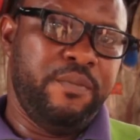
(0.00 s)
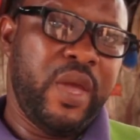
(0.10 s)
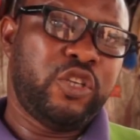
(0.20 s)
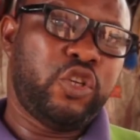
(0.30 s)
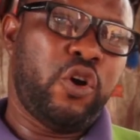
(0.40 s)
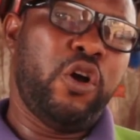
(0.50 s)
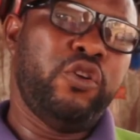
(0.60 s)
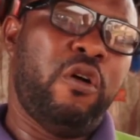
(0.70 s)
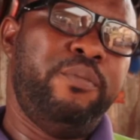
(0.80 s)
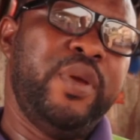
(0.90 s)
Make sure
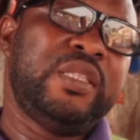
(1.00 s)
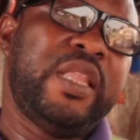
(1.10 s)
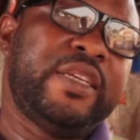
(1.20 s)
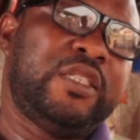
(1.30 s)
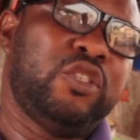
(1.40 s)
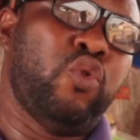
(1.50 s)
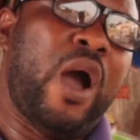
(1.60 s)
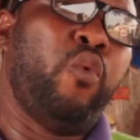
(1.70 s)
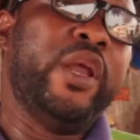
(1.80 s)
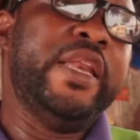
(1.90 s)
your business, you
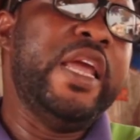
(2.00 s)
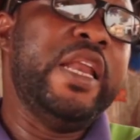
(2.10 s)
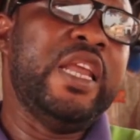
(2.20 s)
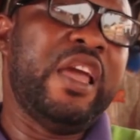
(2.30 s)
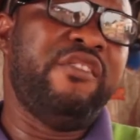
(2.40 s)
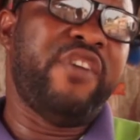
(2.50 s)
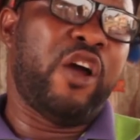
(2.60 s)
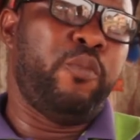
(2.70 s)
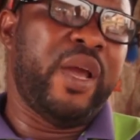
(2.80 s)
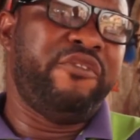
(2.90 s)
are within
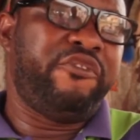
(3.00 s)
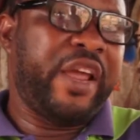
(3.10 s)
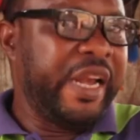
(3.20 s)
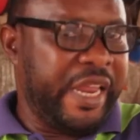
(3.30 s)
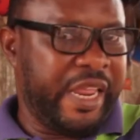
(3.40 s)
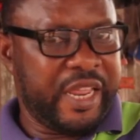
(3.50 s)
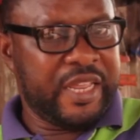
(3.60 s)
environment friendly.